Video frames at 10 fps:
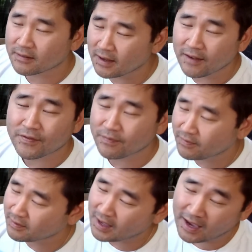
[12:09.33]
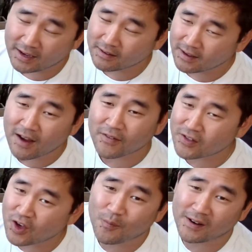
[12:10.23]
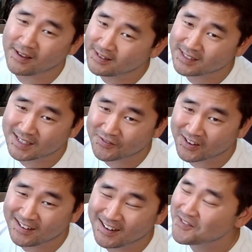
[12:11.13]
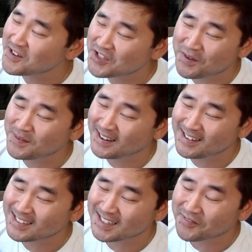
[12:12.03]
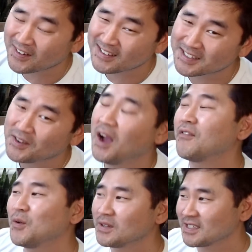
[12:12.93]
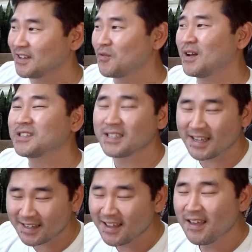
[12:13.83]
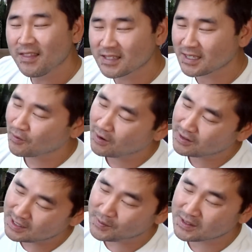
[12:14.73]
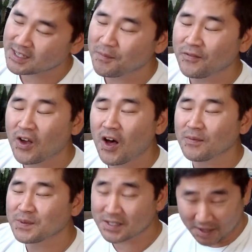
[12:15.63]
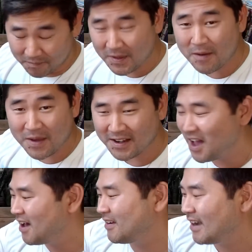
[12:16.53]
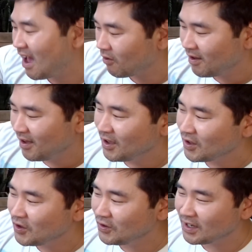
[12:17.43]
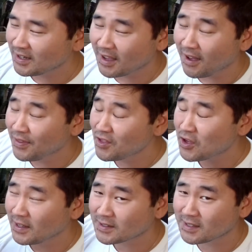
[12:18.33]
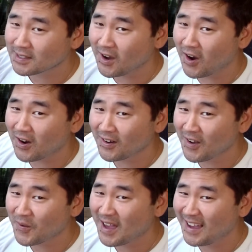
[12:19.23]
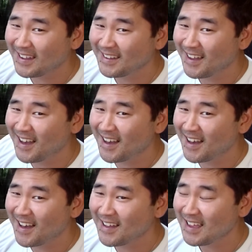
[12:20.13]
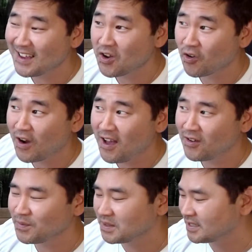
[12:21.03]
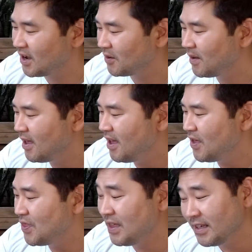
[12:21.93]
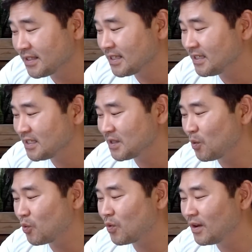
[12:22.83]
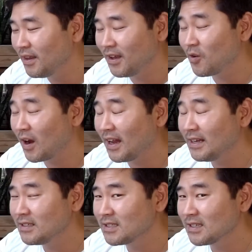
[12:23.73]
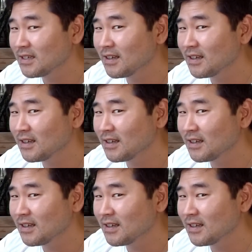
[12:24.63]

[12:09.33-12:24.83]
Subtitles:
if, hey, every Gemini is different. Every Gemini is different. So everyone's going to resonate. It's going to resonate with some of y'all. Some, it may not. Now, you did get the Justice card, okay, in your crown. So this is really great.